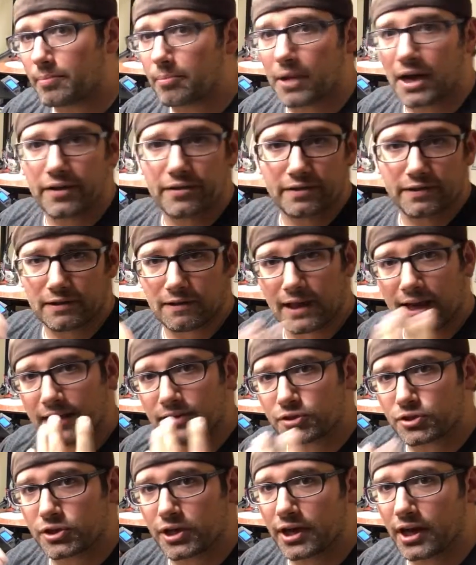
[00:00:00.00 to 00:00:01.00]
by the
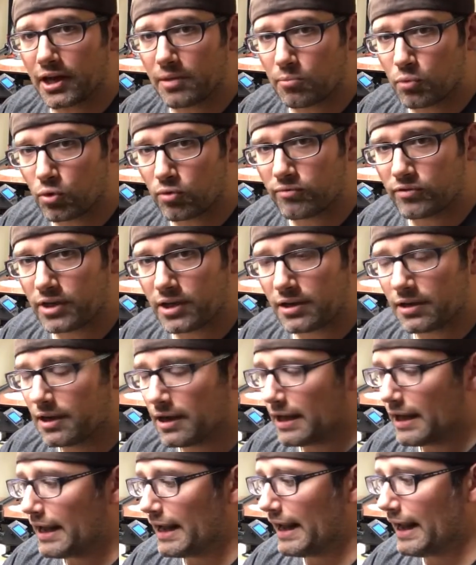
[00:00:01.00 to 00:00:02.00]
Last Jedi movie,
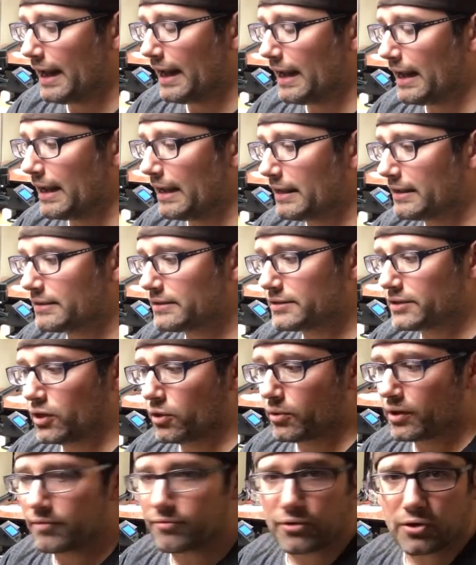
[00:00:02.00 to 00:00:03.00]
and
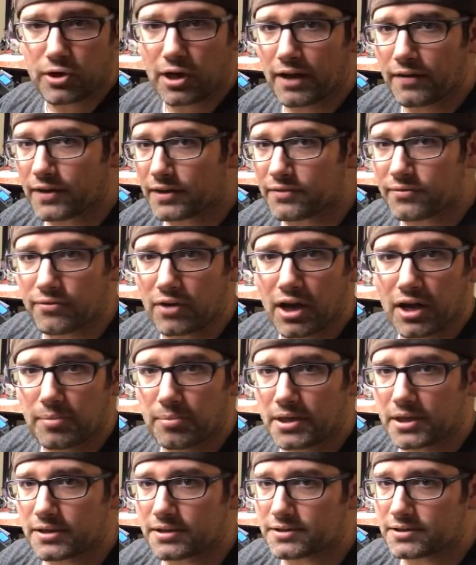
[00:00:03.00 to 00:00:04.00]
if they're not, that's fine,
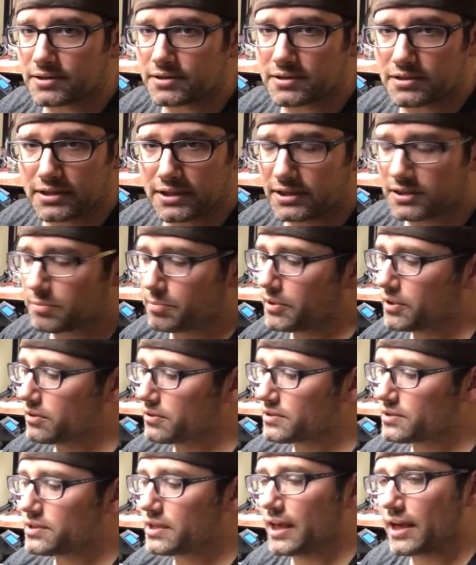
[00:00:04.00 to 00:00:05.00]
because these
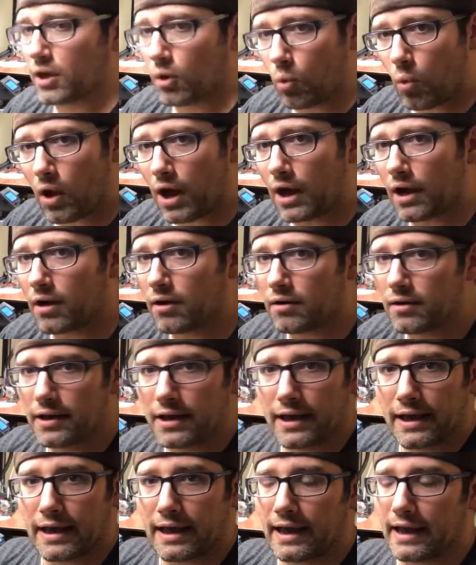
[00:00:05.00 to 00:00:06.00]
builds take a while,
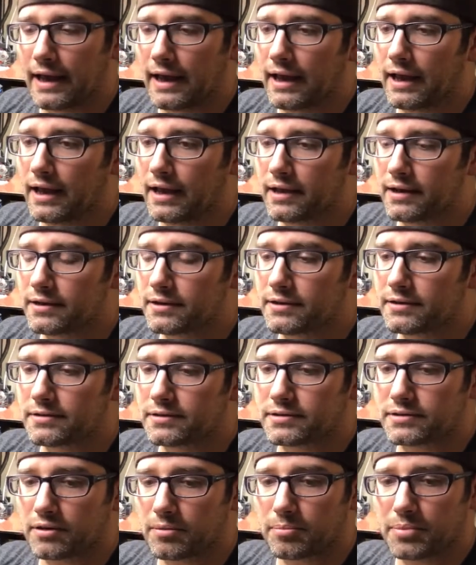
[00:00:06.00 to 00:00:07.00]
and
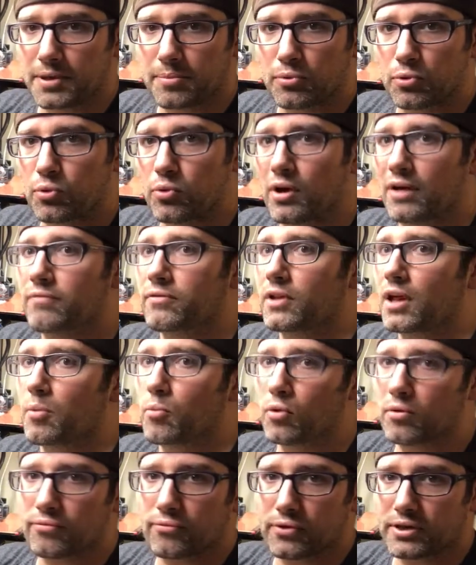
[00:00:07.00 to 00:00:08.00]
some people who have a
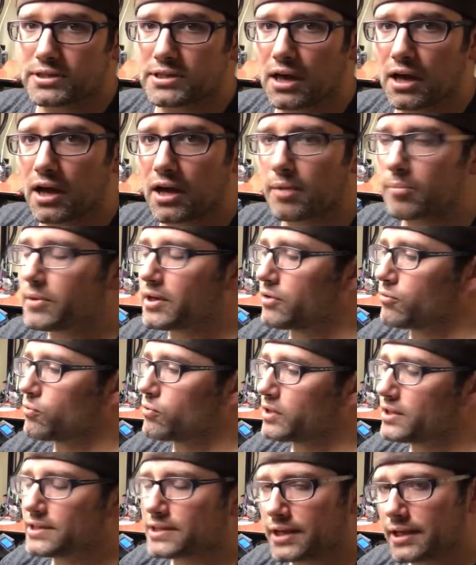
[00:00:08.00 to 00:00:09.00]
lot more free time can
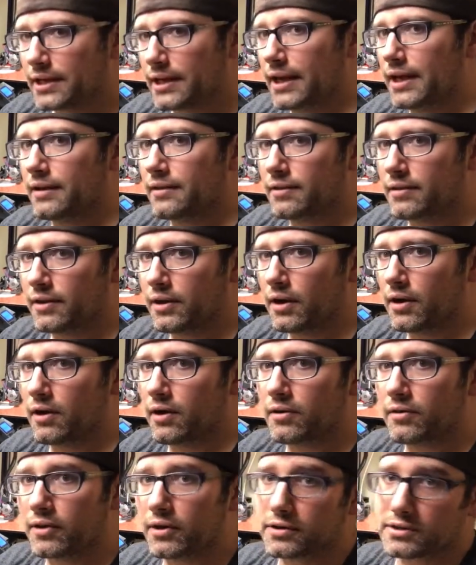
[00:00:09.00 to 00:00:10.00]
really dedicate
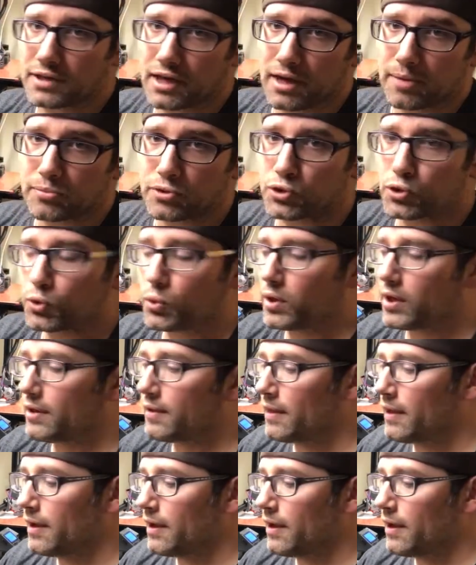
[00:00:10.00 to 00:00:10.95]
their time to it.